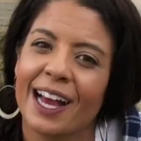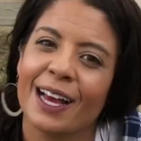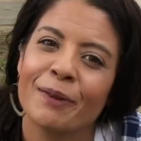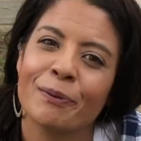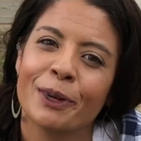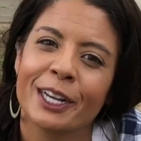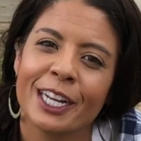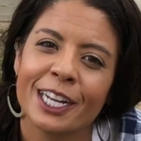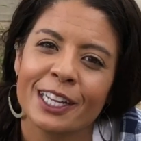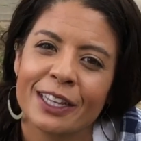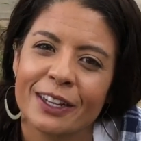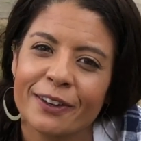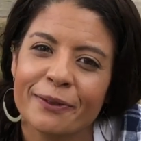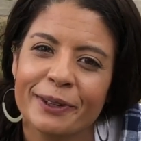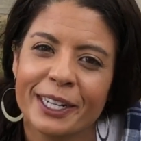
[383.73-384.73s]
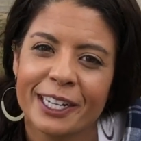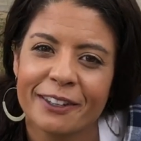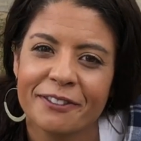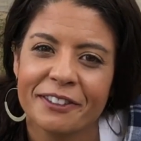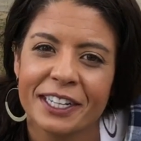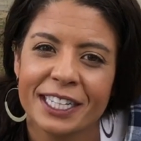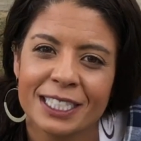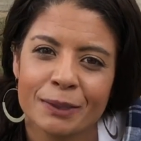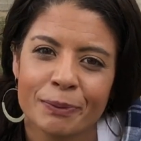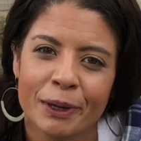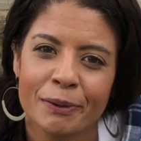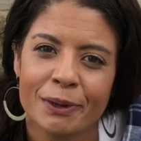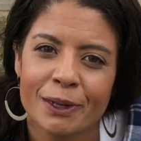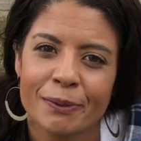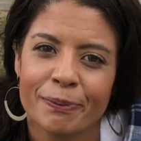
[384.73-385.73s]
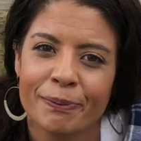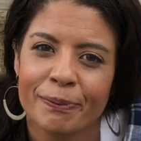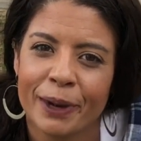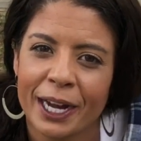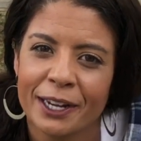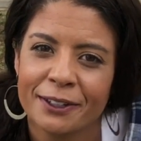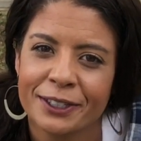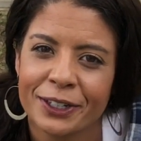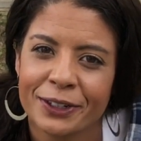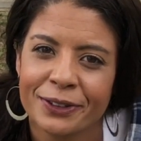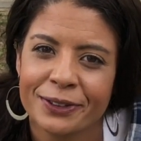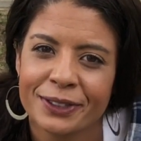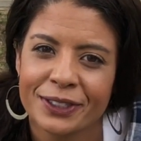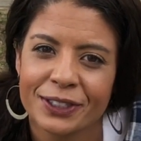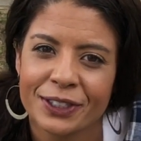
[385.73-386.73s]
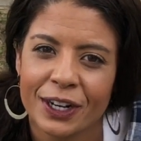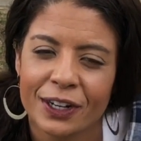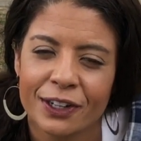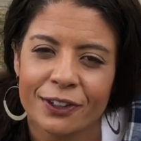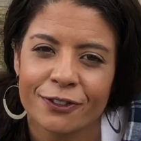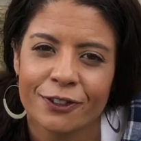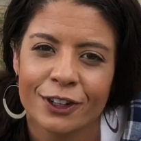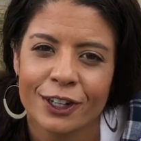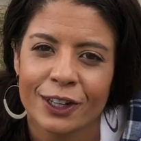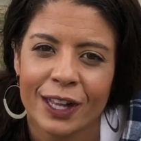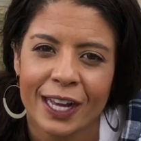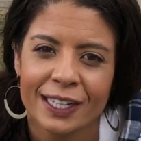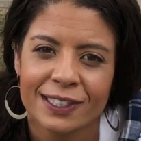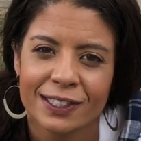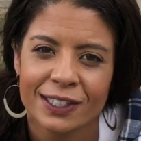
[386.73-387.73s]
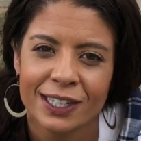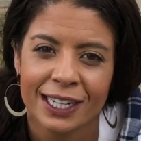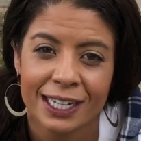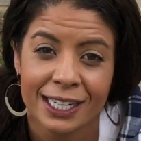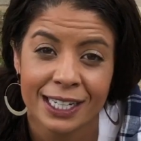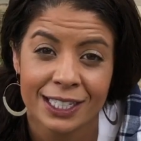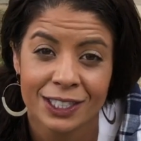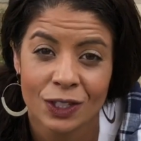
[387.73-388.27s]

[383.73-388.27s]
and putting a little bit of Espoma Biotone starter fertilizer in each